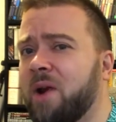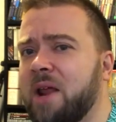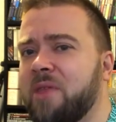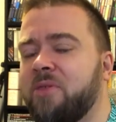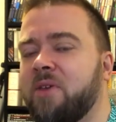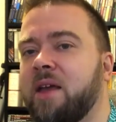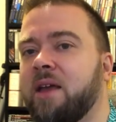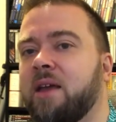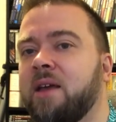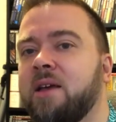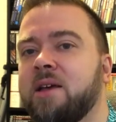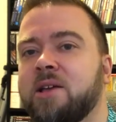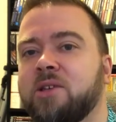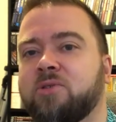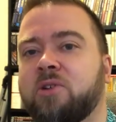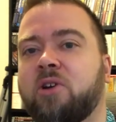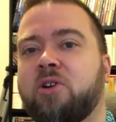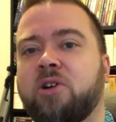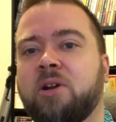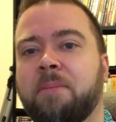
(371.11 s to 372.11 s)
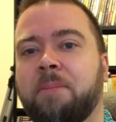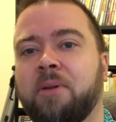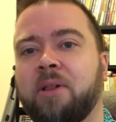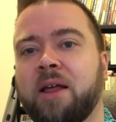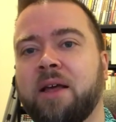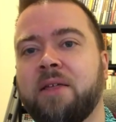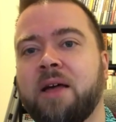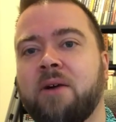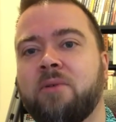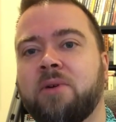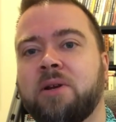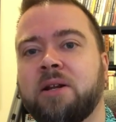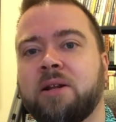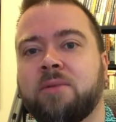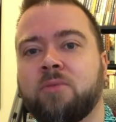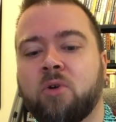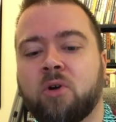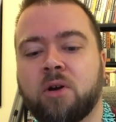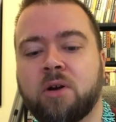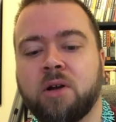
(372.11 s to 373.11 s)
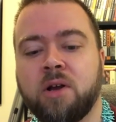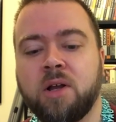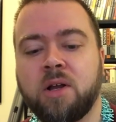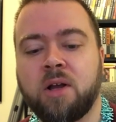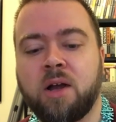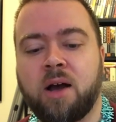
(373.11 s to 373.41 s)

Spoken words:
I think, so I couldn't play that one anymore.